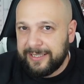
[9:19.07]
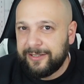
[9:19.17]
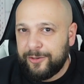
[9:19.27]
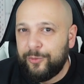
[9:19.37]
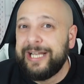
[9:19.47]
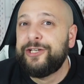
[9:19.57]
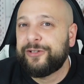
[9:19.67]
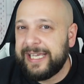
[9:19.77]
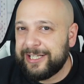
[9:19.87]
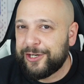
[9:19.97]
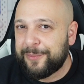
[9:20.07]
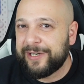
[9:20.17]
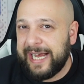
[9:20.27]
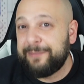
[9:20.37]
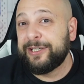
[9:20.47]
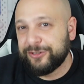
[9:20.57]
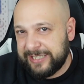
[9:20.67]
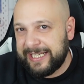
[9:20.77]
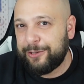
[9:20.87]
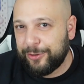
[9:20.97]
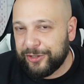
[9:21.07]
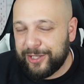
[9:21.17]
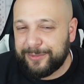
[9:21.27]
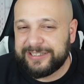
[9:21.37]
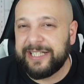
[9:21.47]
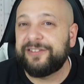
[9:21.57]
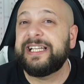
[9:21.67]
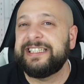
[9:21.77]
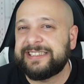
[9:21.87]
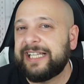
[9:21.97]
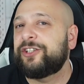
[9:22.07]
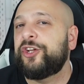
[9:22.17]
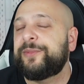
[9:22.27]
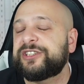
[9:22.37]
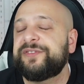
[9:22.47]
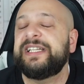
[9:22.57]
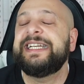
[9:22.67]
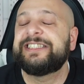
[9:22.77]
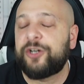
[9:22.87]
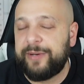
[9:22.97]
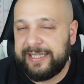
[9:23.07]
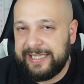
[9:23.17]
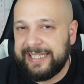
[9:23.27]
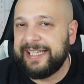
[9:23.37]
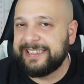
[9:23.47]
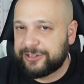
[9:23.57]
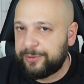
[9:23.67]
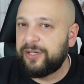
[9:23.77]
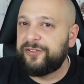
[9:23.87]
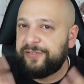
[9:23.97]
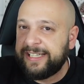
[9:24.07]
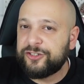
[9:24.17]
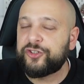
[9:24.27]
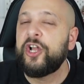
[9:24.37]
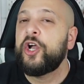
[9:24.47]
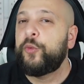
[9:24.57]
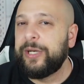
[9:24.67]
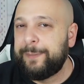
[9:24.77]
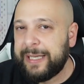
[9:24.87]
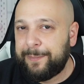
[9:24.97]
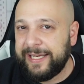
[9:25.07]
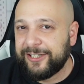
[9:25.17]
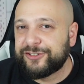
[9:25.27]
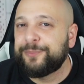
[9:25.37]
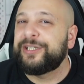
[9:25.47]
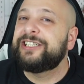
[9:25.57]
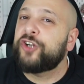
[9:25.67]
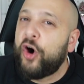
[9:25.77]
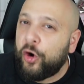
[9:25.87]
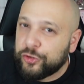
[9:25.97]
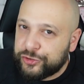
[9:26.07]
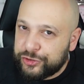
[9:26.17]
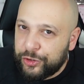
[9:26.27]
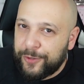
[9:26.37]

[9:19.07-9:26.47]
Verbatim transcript: will you take the number nine? Because then I won the number seven. Then he said the number seven is already in the history of Juventus with big players, but it's also.